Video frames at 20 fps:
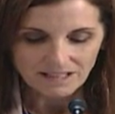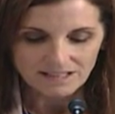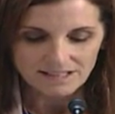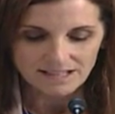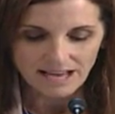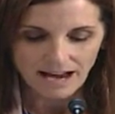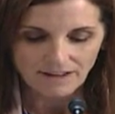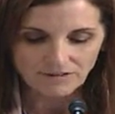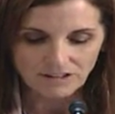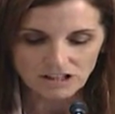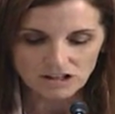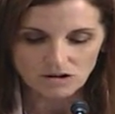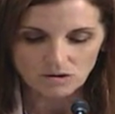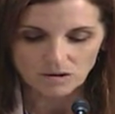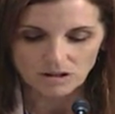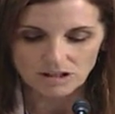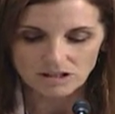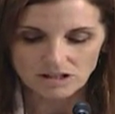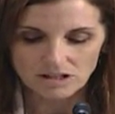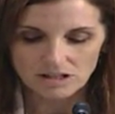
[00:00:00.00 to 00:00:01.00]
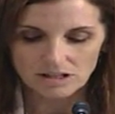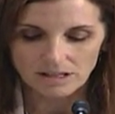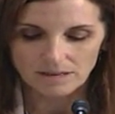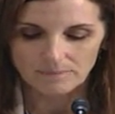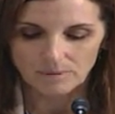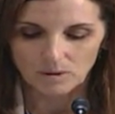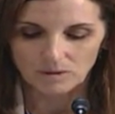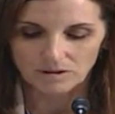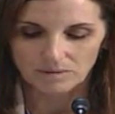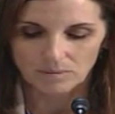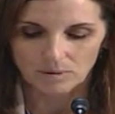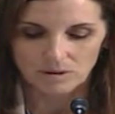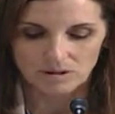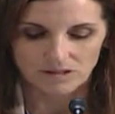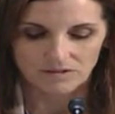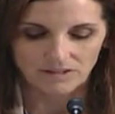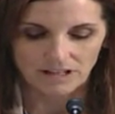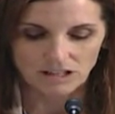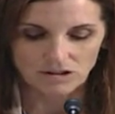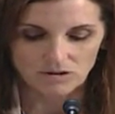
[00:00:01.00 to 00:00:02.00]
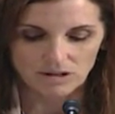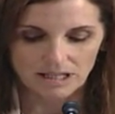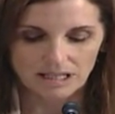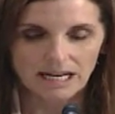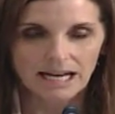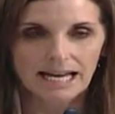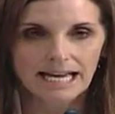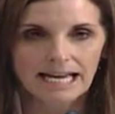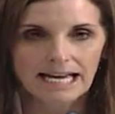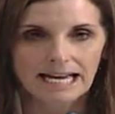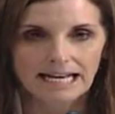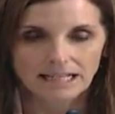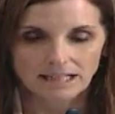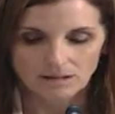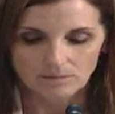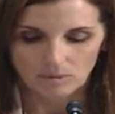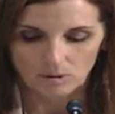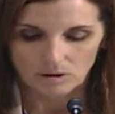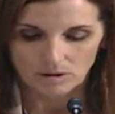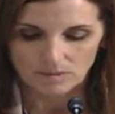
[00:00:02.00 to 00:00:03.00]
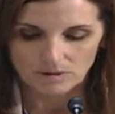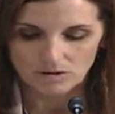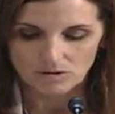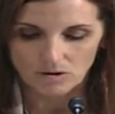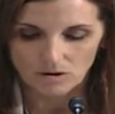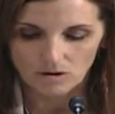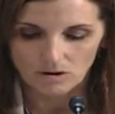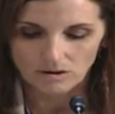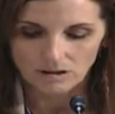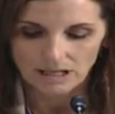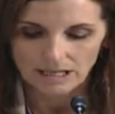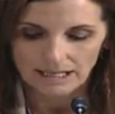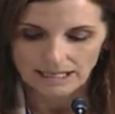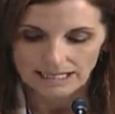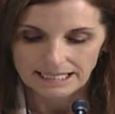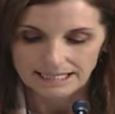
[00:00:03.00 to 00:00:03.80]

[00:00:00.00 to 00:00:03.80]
Staffing shortages at both the ports of entry and in the Border Patrol,